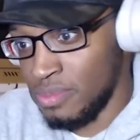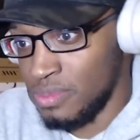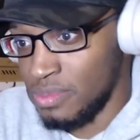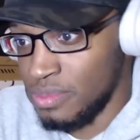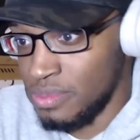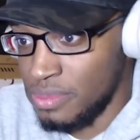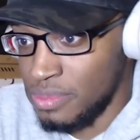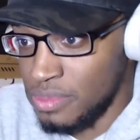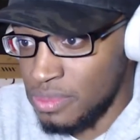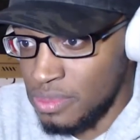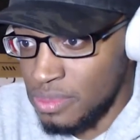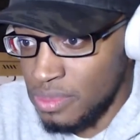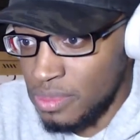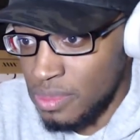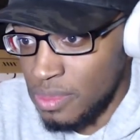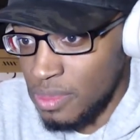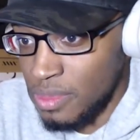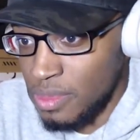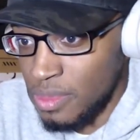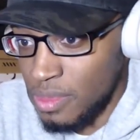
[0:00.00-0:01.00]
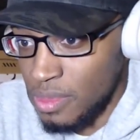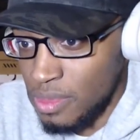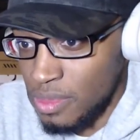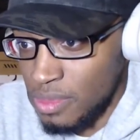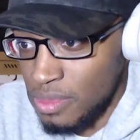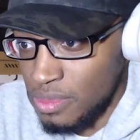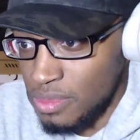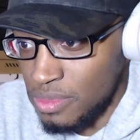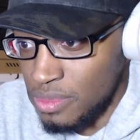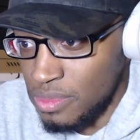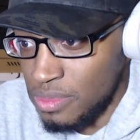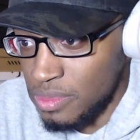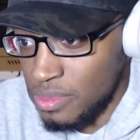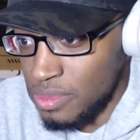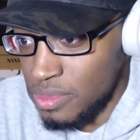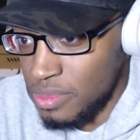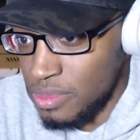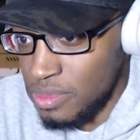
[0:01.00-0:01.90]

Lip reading: (no one is talking)